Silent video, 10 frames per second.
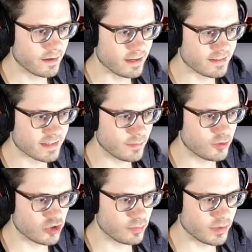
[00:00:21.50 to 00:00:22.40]
Let's
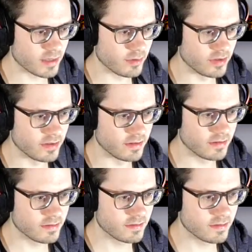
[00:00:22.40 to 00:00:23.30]
capture a Pokemon.
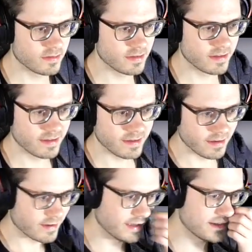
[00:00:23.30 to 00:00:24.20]

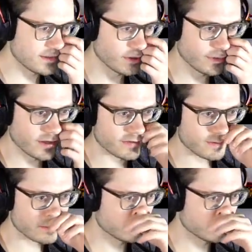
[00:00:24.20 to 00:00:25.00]
Let's see, what do we got?